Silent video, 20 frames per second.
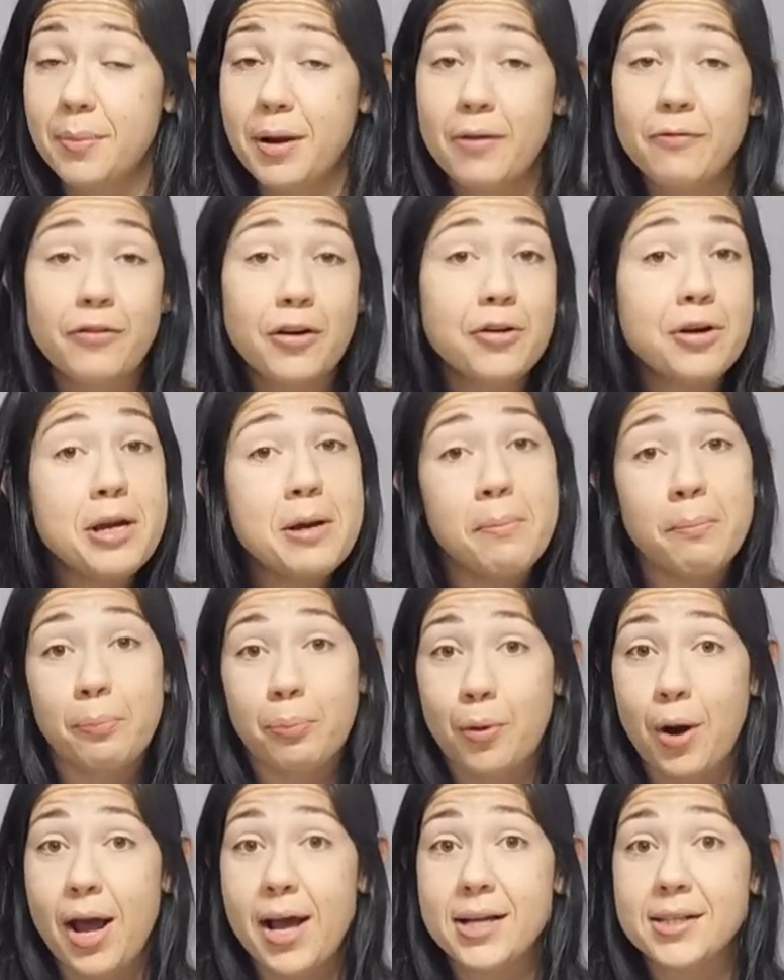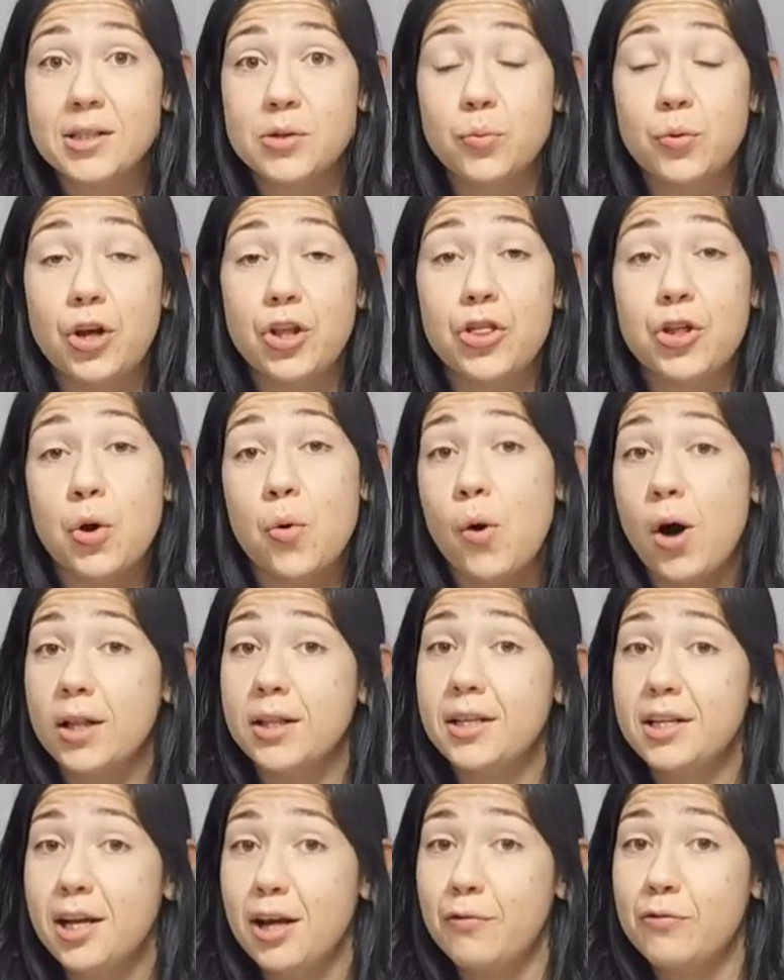And I'm very impressed with the
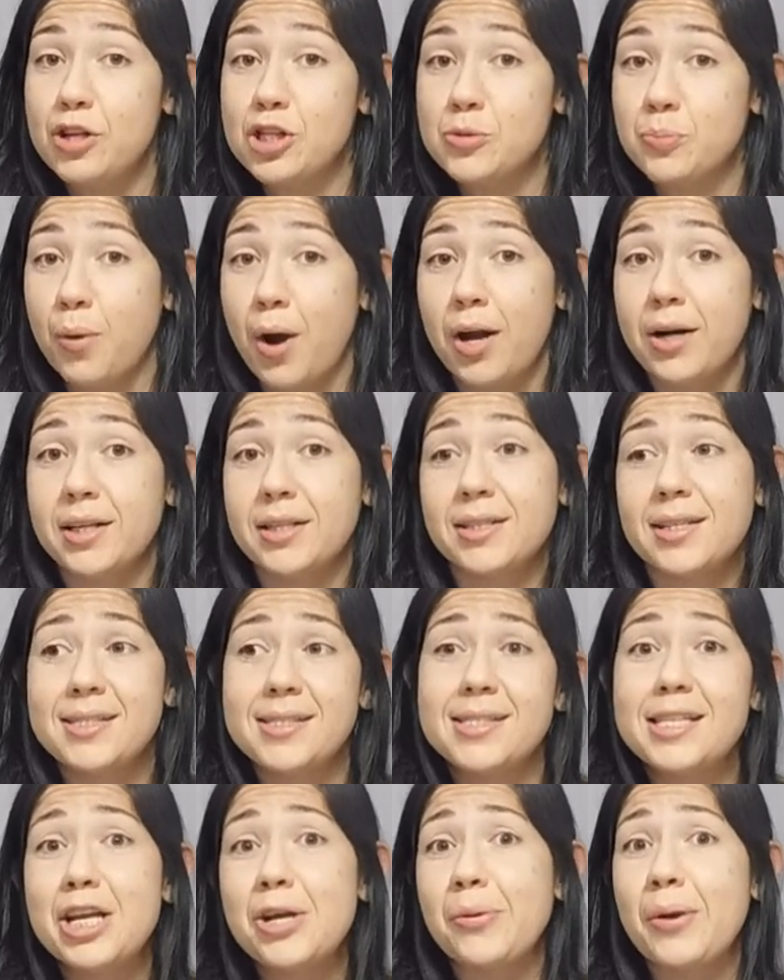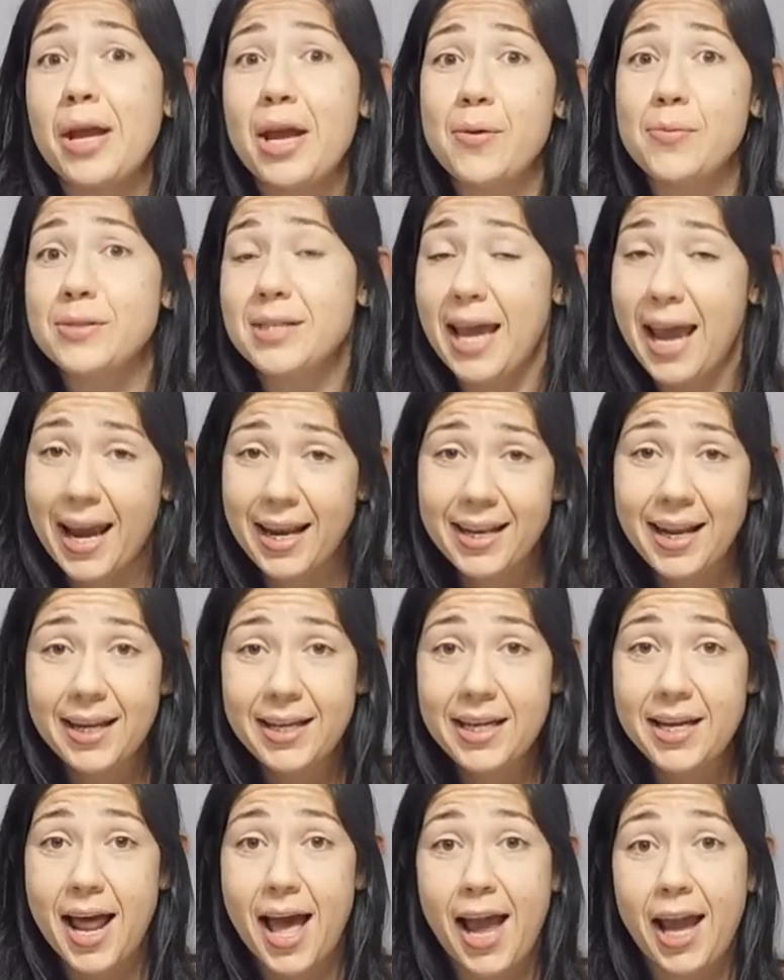quality of this product considering it was
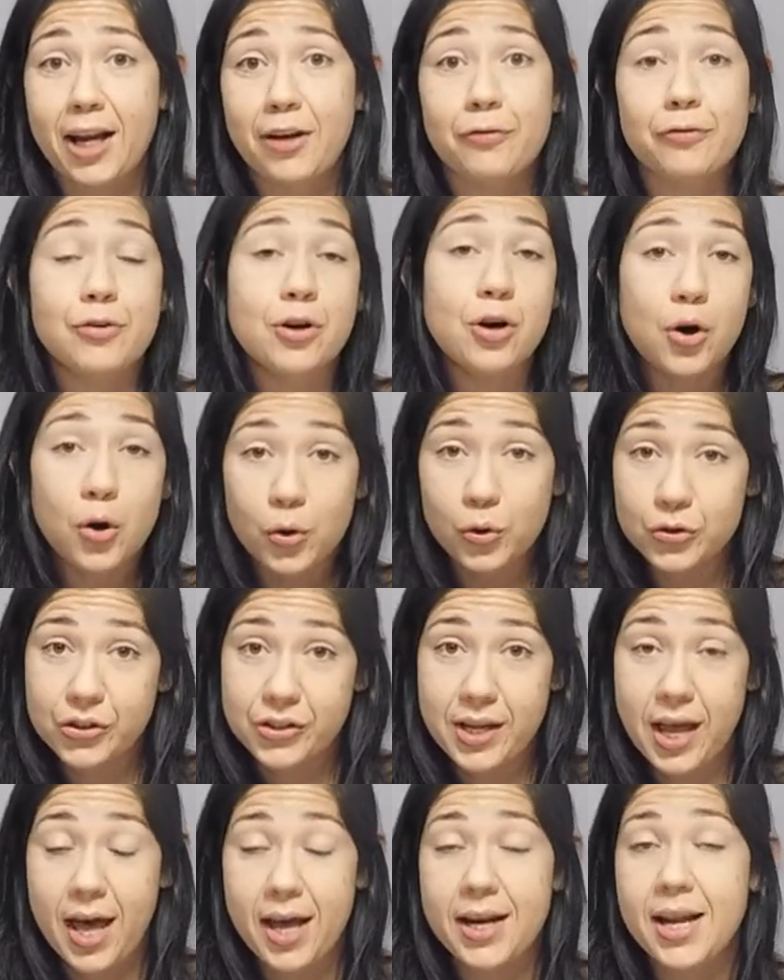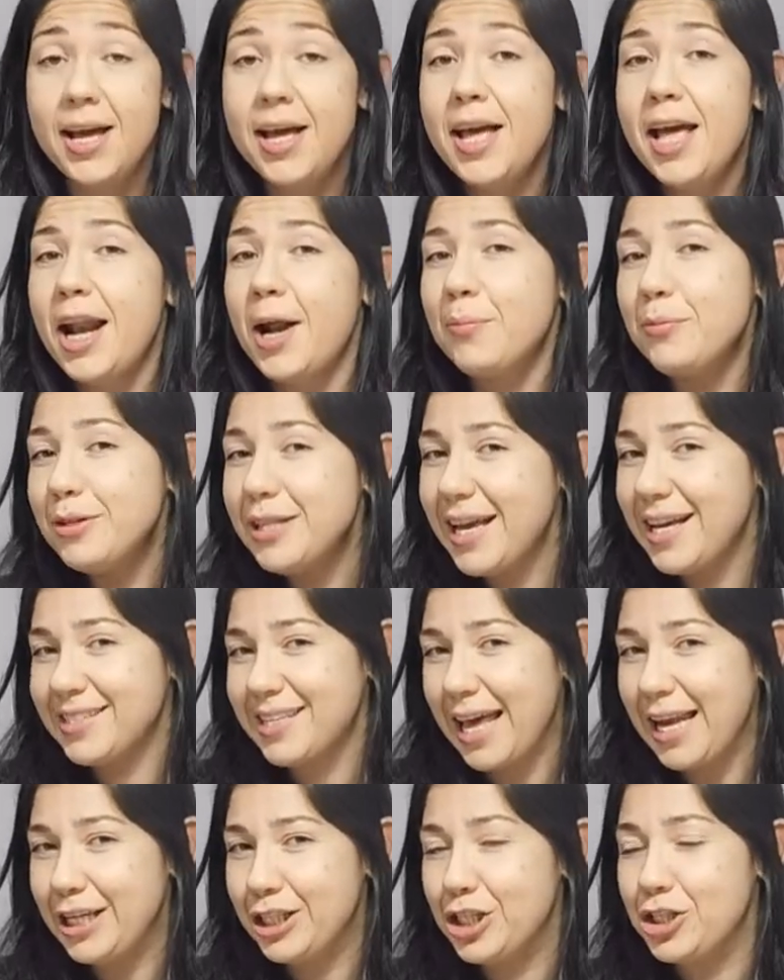$8.99 for a whole set. And I'm really
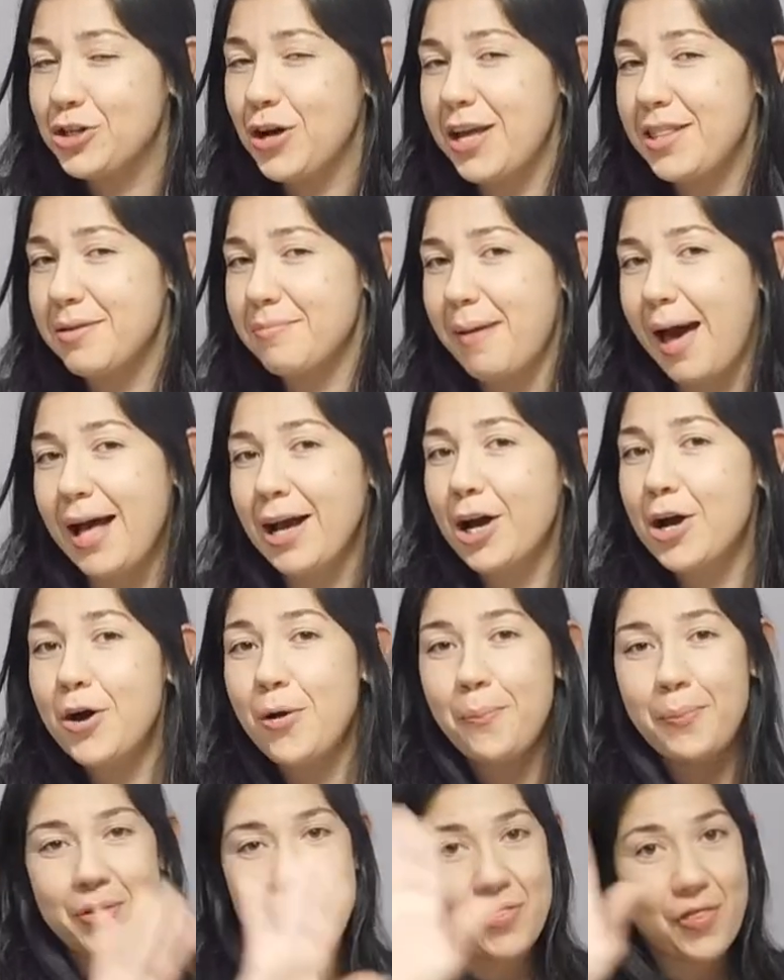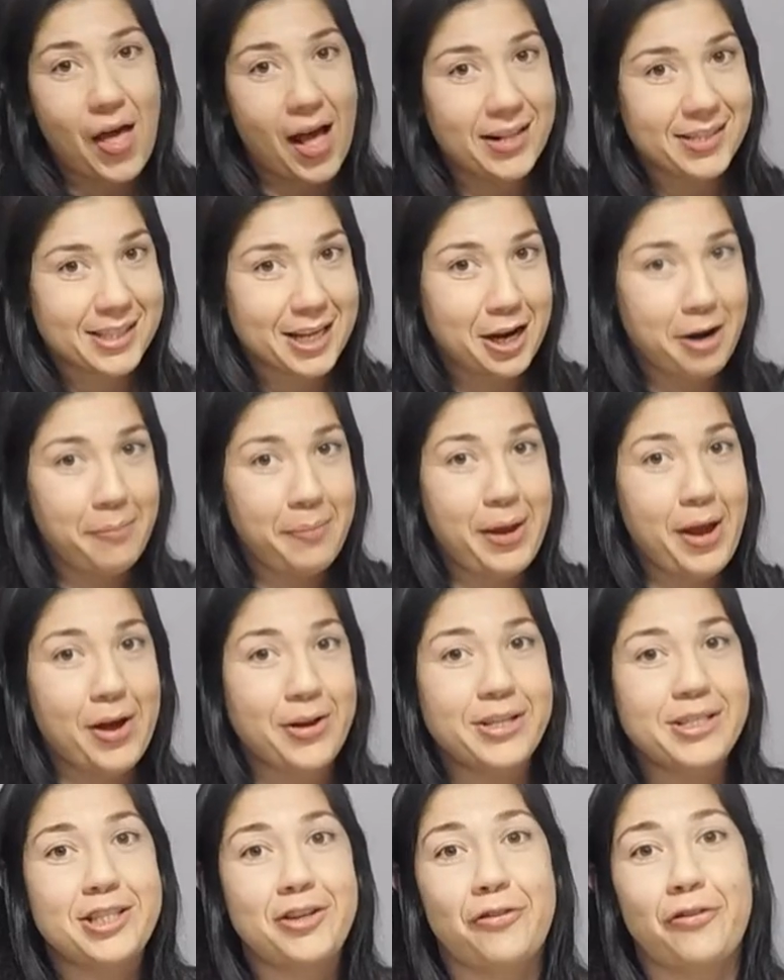excited to try the matte coat, but that's gonna be
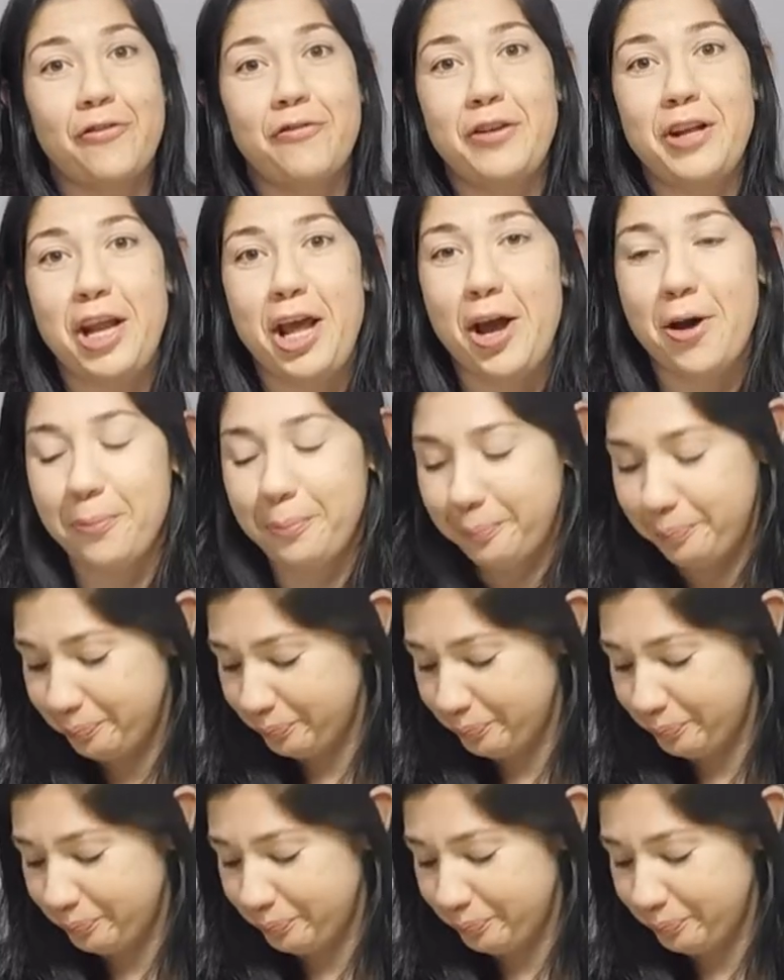on a different video.